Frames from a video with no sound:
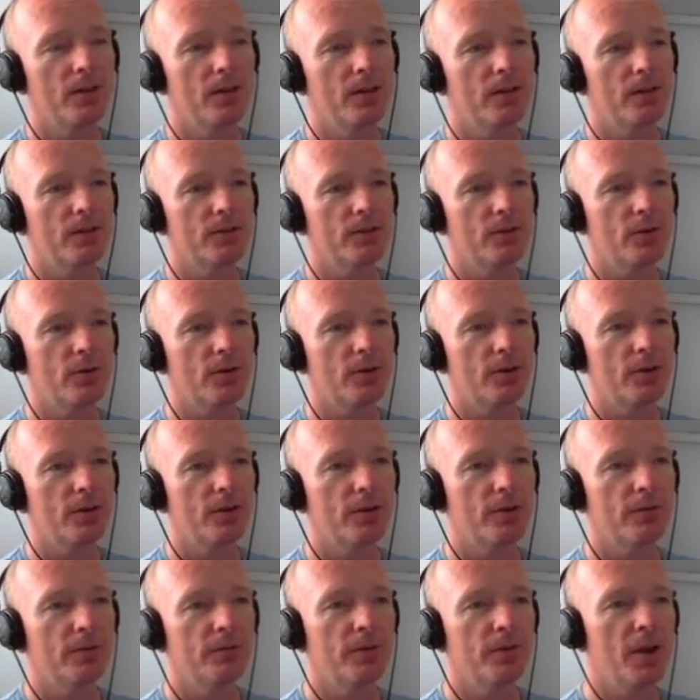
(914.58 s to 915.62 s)
sort
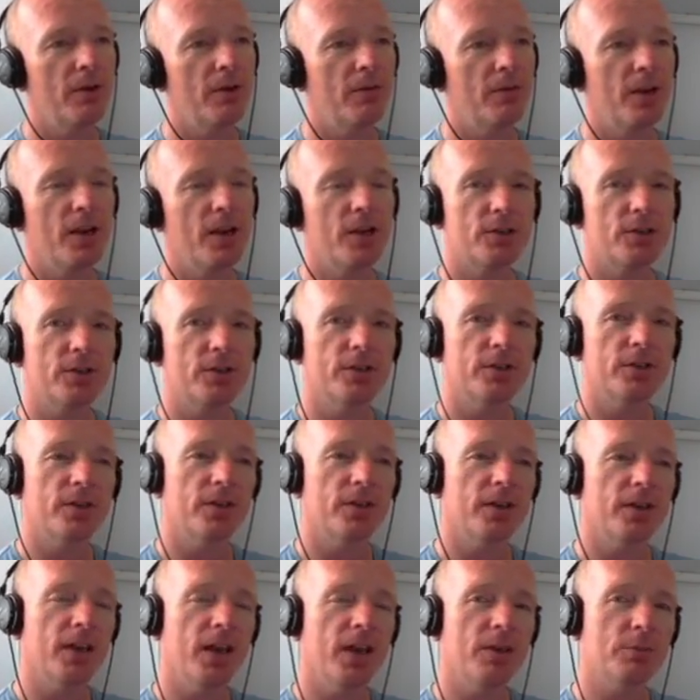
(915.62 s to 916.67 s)
of variation to
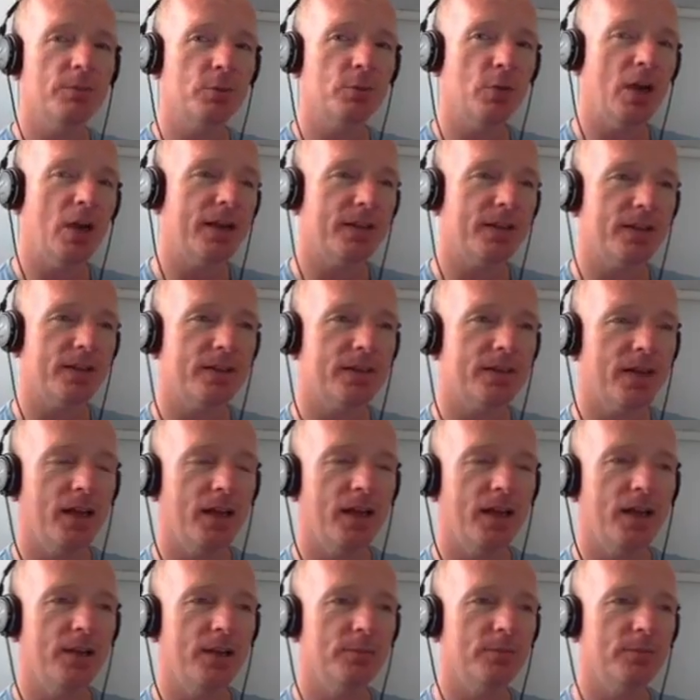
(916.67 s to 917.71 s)
the games we had at the
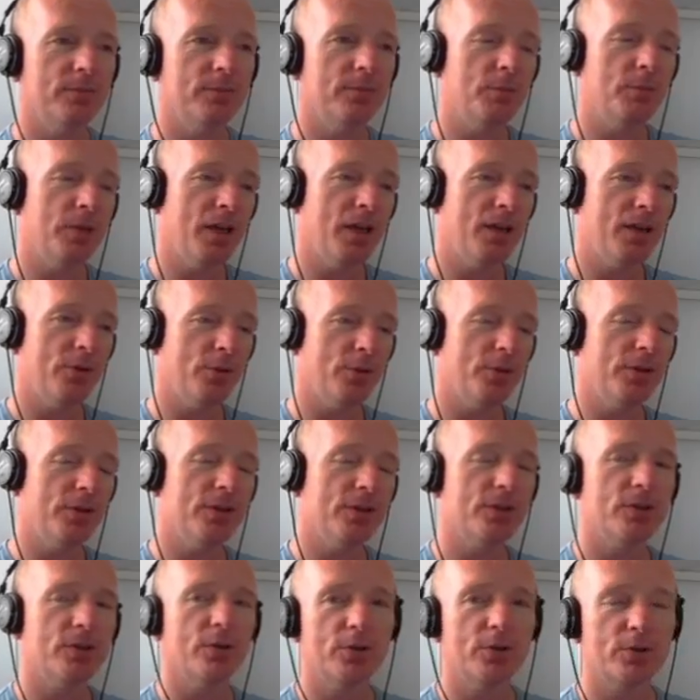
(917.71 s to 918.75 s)
time when we had all
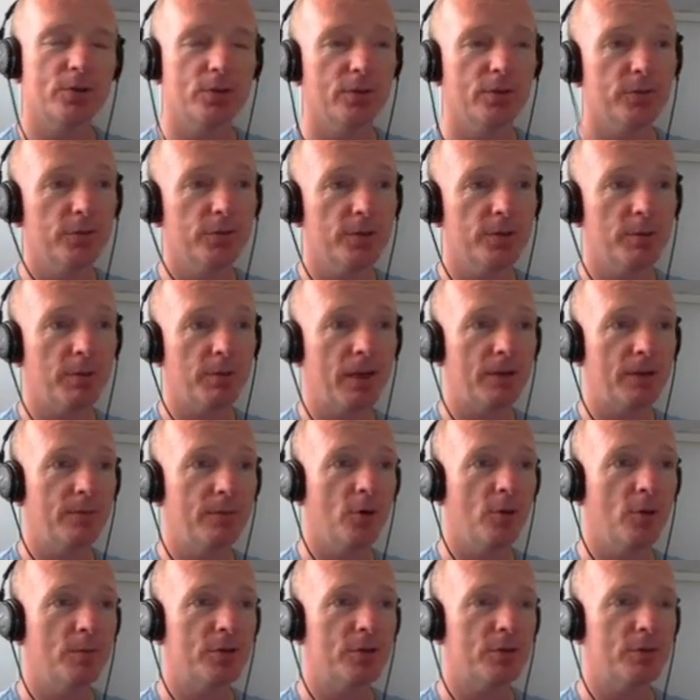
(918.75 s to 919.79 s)
this sort of stuff from the
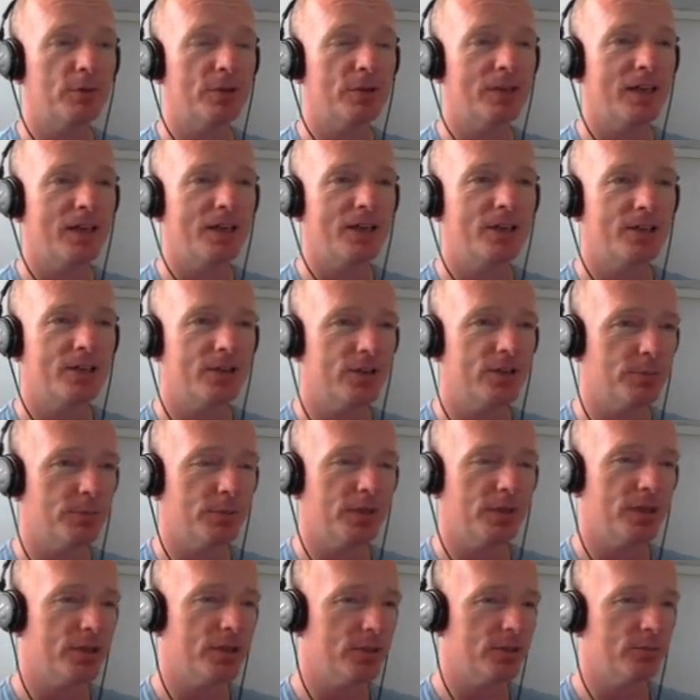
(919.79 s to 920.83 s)
platformers. It was nice to just
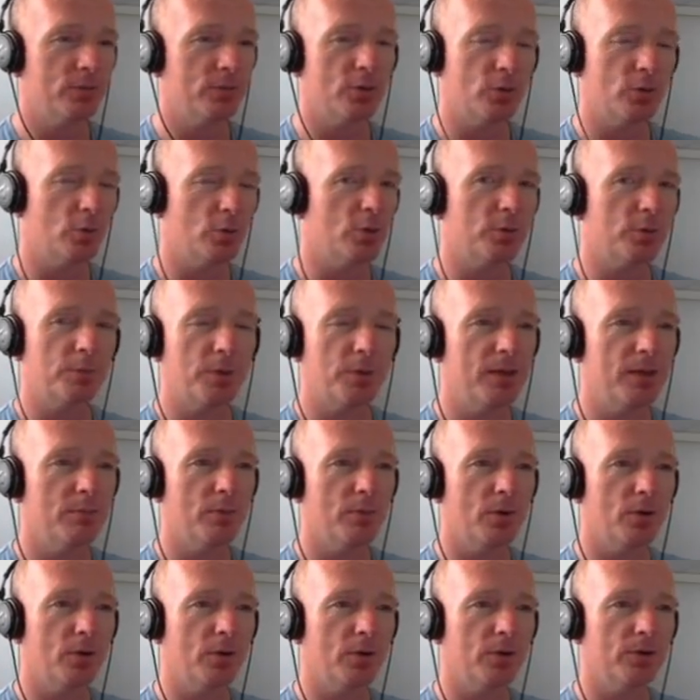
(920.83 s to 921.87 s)
play some good old
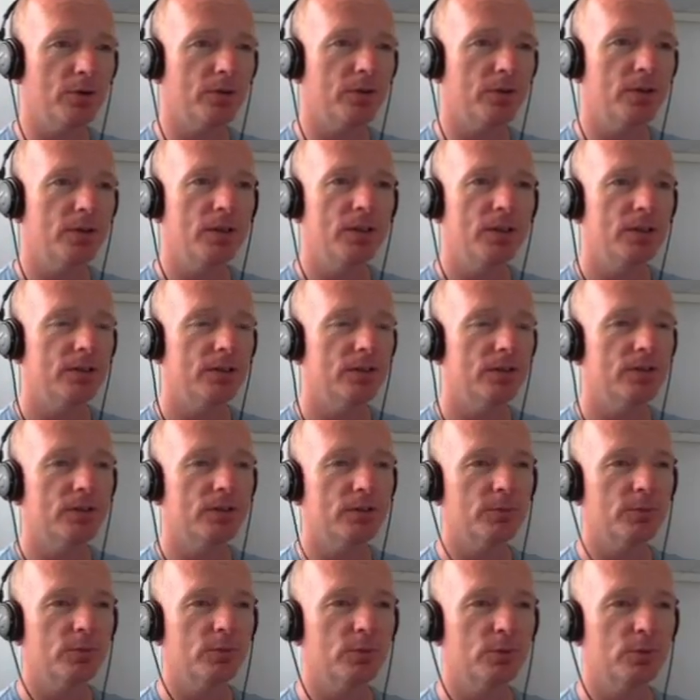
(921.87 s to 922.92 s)
pinball and
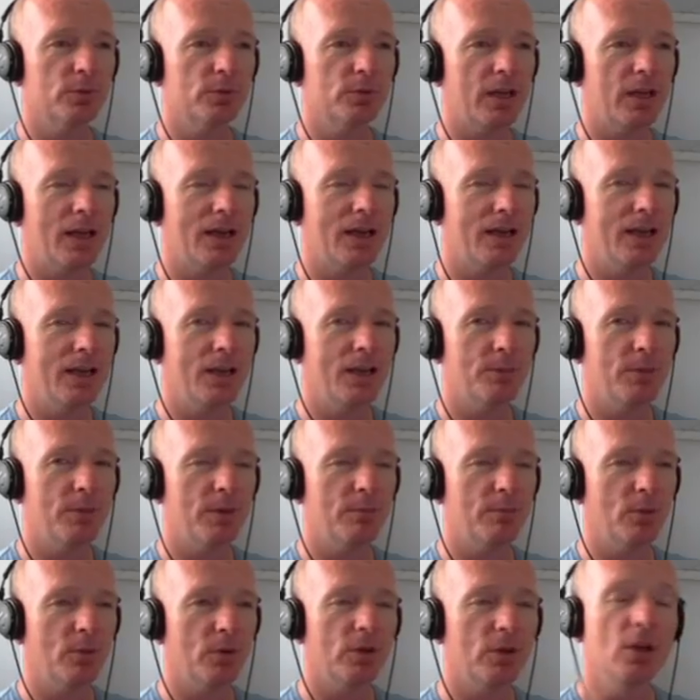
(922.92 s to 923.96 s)
some good old arcade
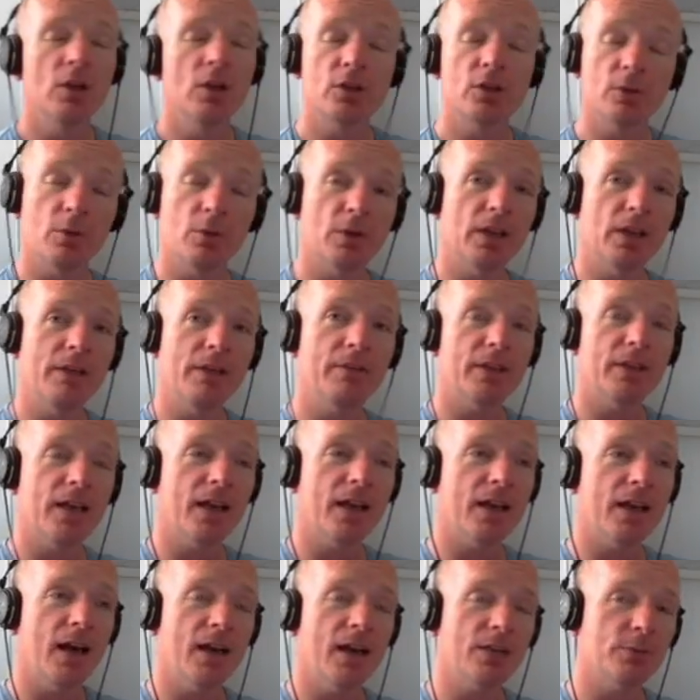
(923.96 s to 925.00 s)
pinball. So we'll leave it
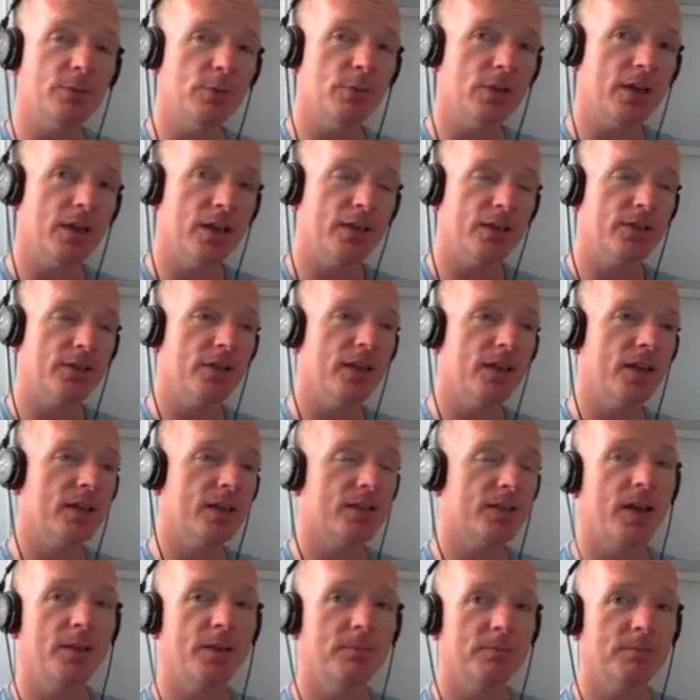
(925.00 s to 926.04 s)
there, guys, and we'll catch you next
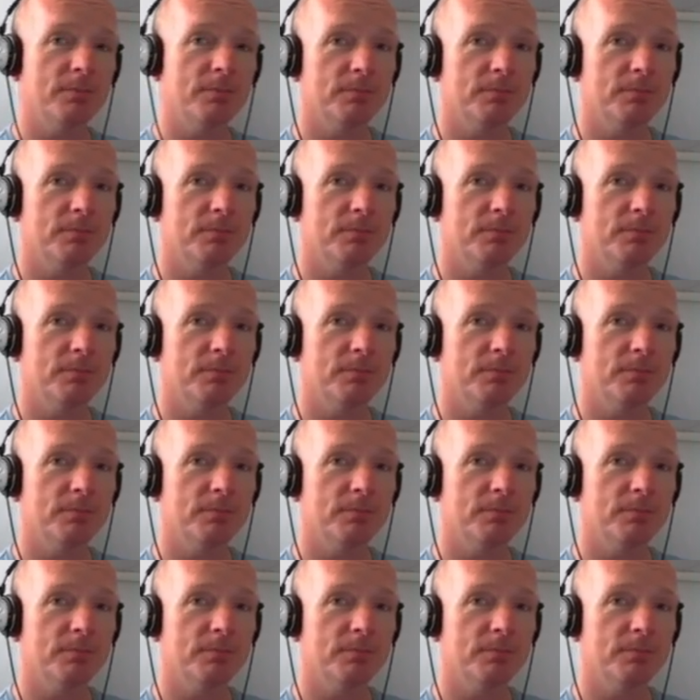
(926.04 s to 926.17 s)
time.